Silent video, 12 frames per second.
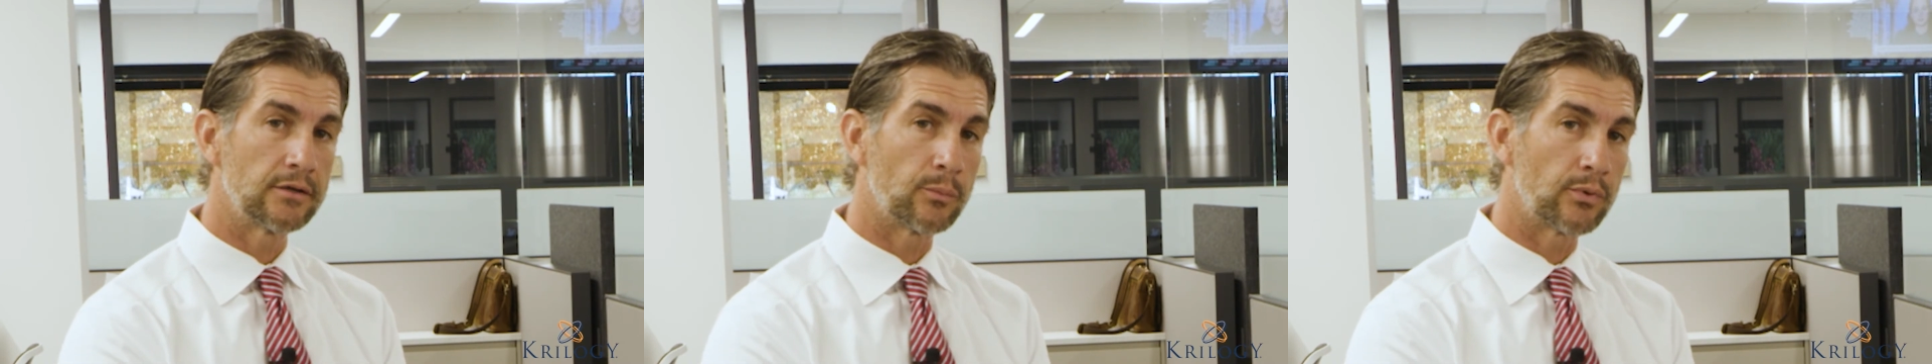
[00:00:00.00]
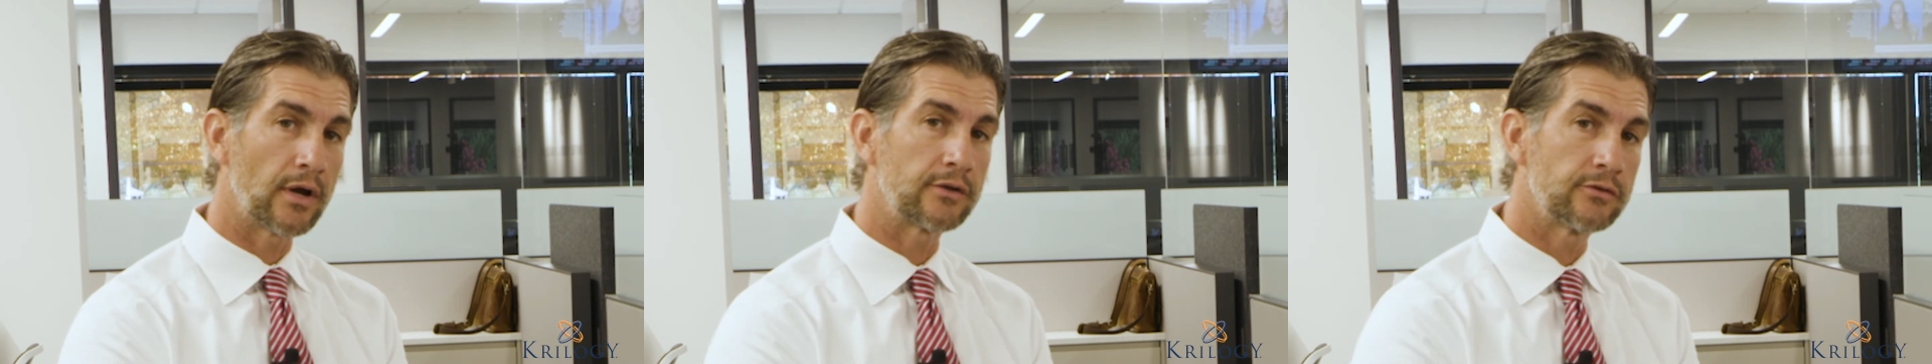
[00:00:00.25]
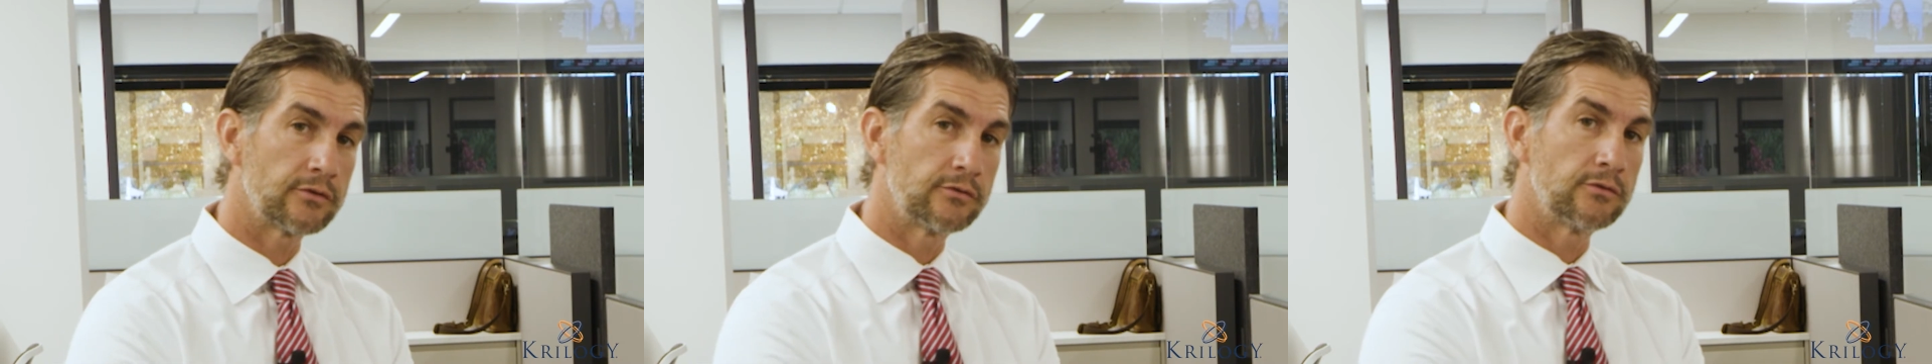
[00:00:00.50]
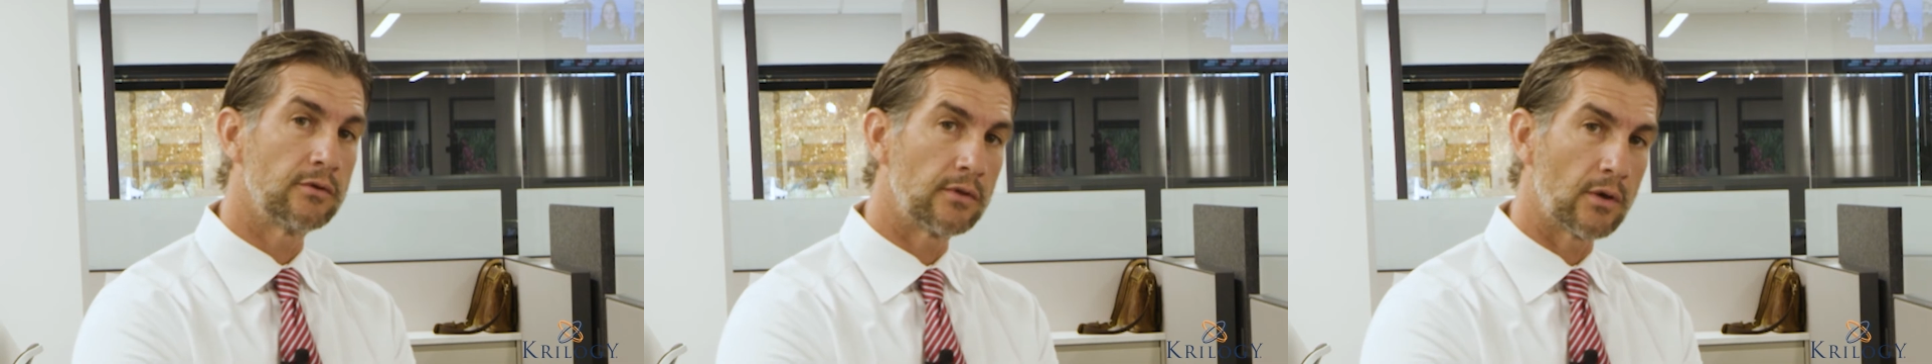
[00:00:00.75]
the process
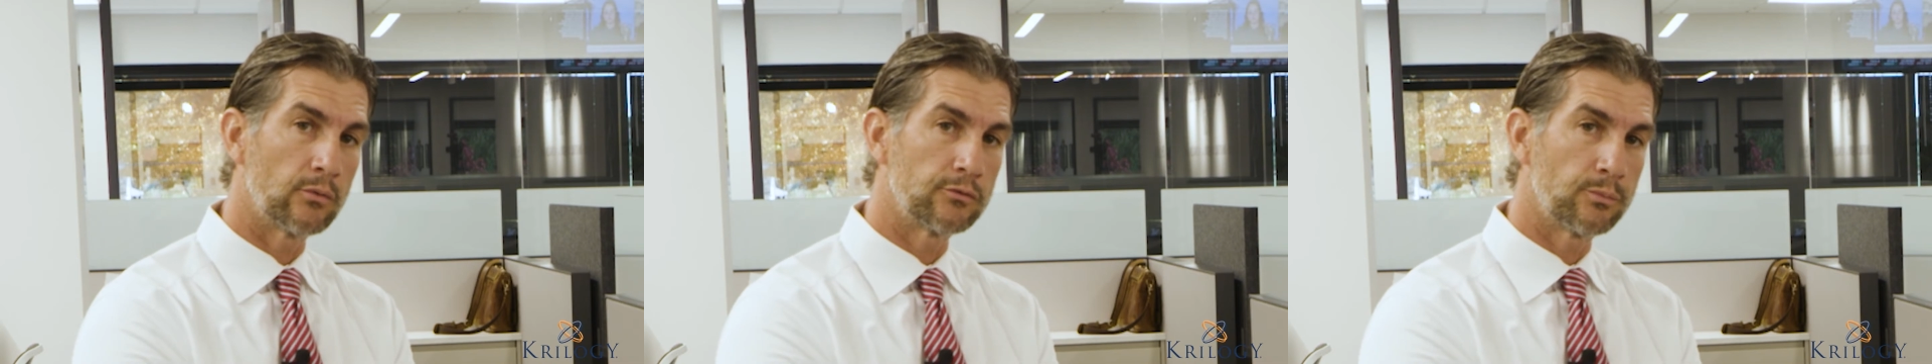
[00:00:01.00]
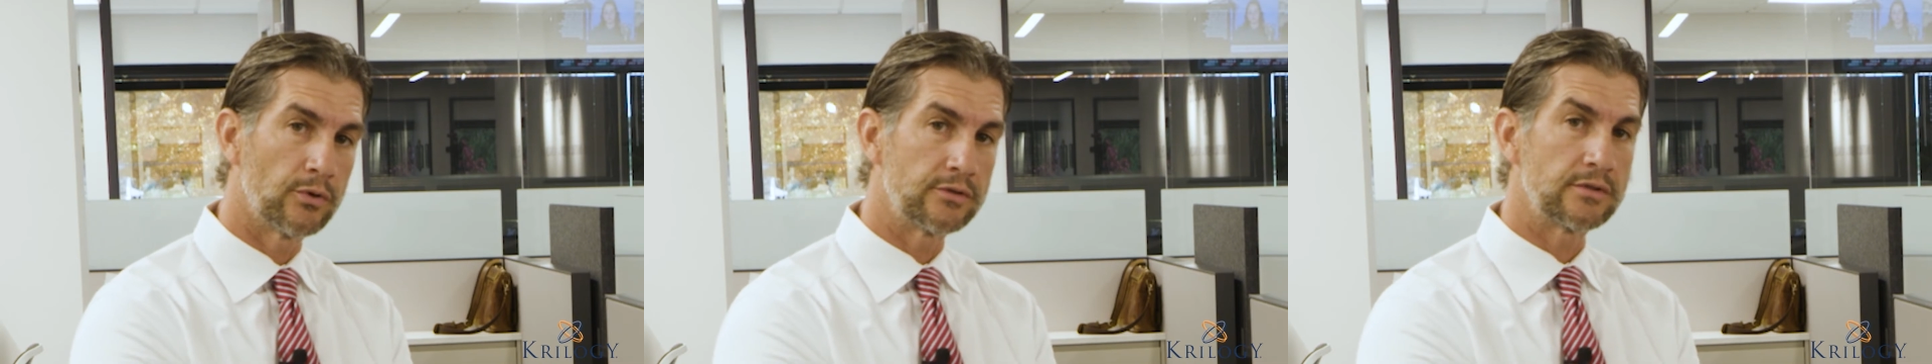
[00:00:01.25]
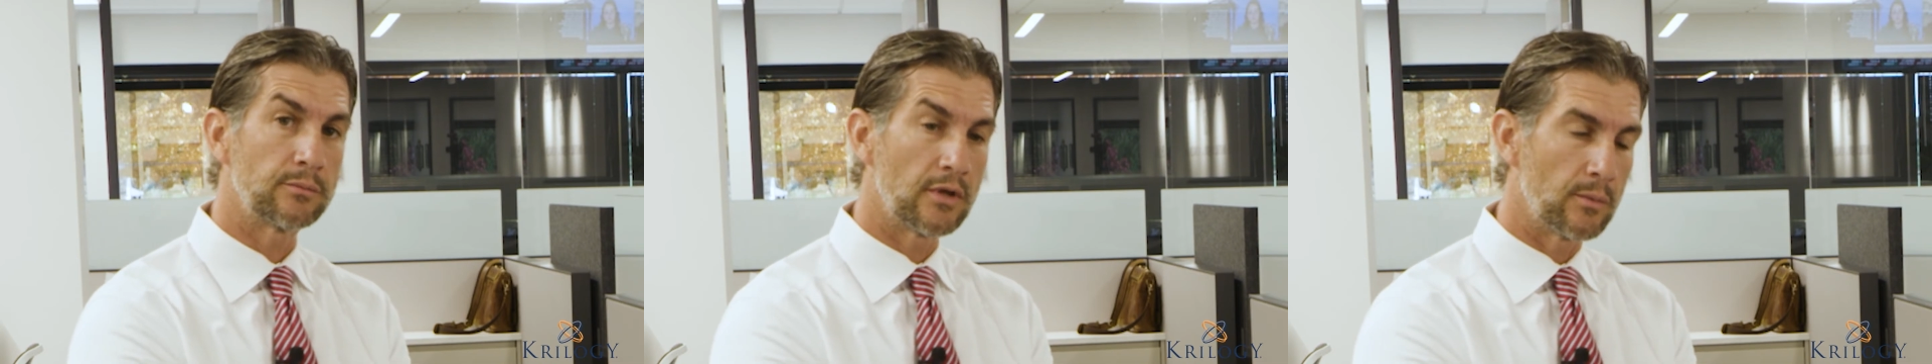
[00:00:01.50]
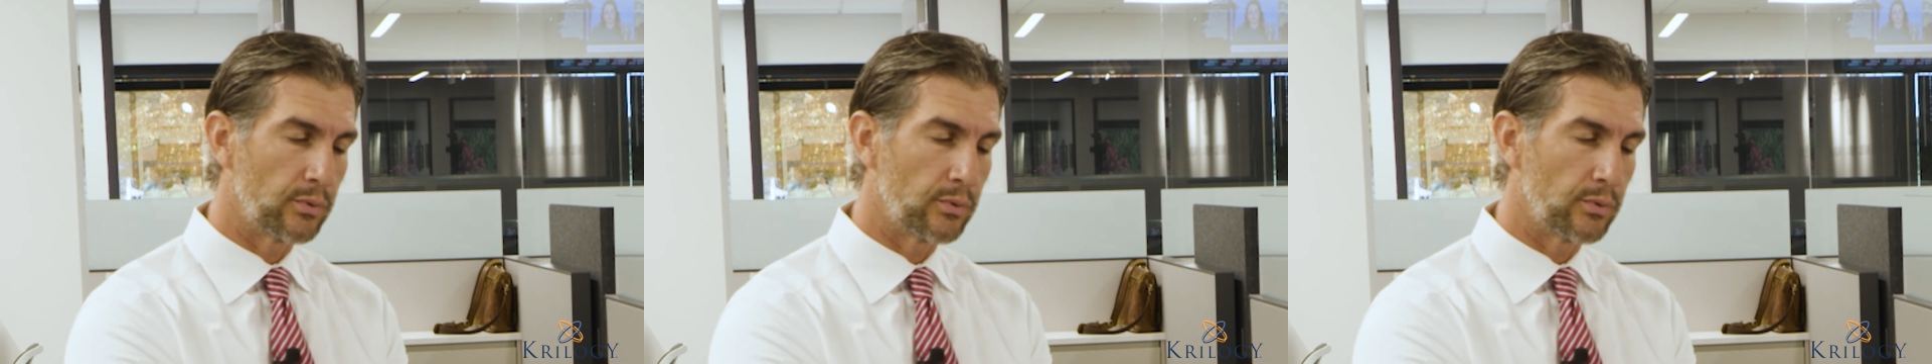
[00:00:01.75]
that was put in